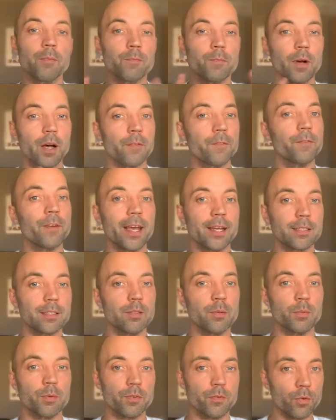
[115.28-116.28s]
affects the
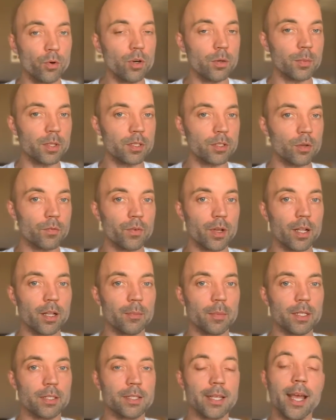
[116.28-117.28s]
performance of
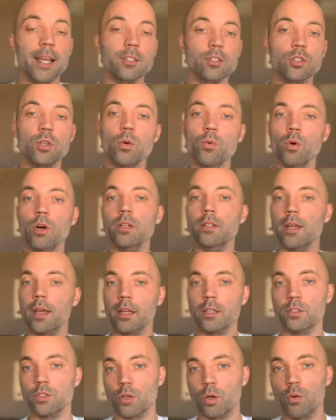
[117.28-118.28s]
elements, and so on
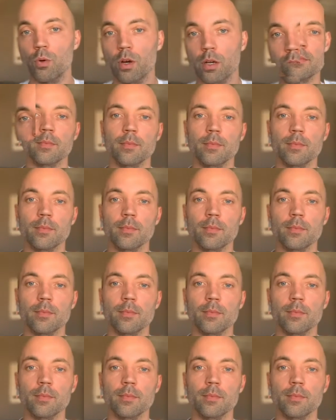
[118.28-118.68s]
and so on.